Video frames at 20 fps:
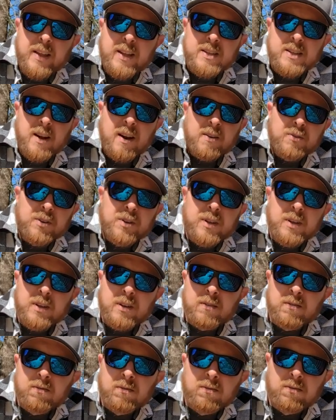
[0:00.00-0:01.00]
That's not
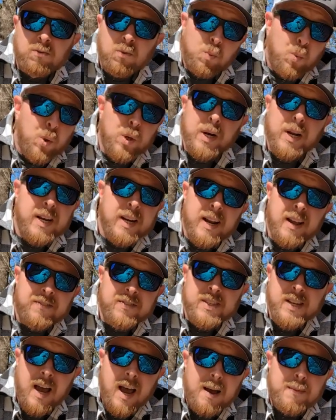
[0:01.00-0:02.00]
really, one, I didn't
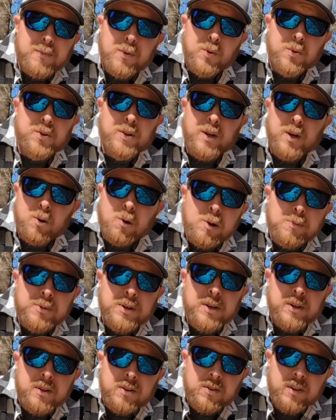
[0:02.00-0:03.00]
have the time or the
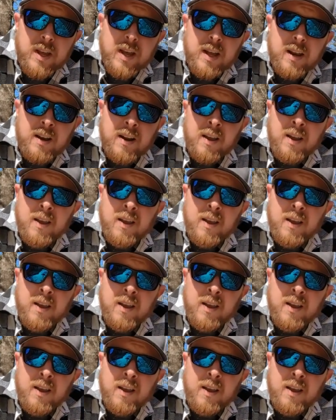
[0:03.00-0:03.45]
equipment to do that.